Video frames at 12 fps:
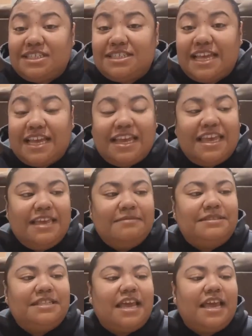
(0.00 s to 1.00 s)
just like a
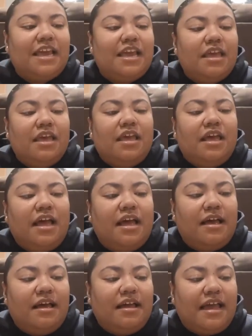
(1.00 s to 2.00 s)
keepsake
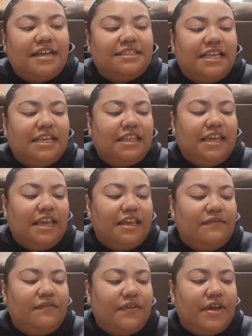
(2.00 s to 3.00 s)
uh, as they
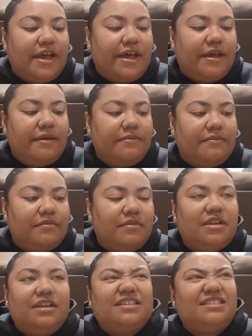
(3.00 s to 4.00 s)
leave. Um,
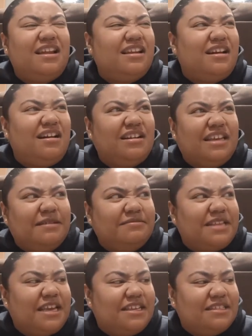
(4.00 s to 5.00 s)
it's not called a
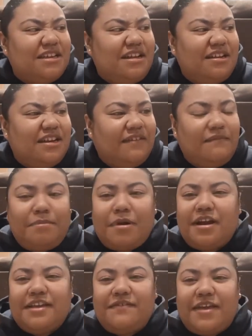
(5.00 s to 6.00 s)
keepsake. It's called a
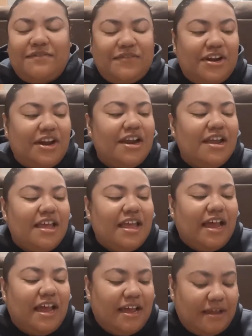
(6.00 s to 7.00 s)
party favor
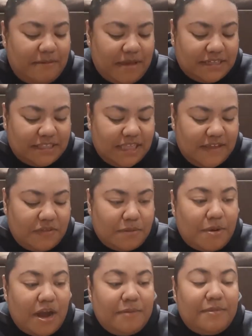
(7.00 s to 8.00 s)
um, as they leave
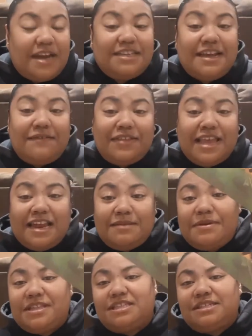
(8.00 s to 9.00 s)
the party. But I definitely had to
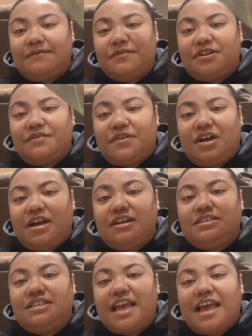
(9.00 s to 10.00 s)
pick this up for
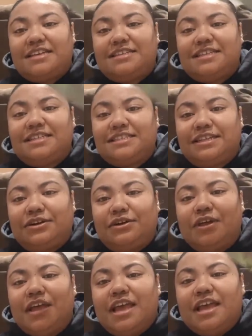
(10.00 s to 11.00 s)
Devon to add to his
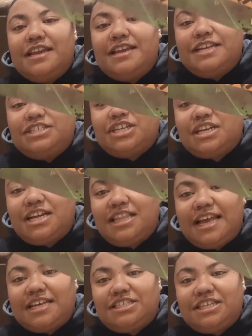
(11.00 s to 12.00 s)
little ninja
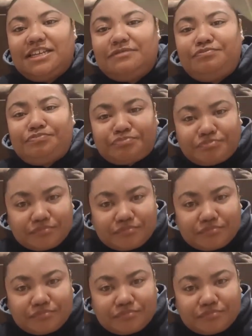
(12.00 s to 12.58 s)
collection.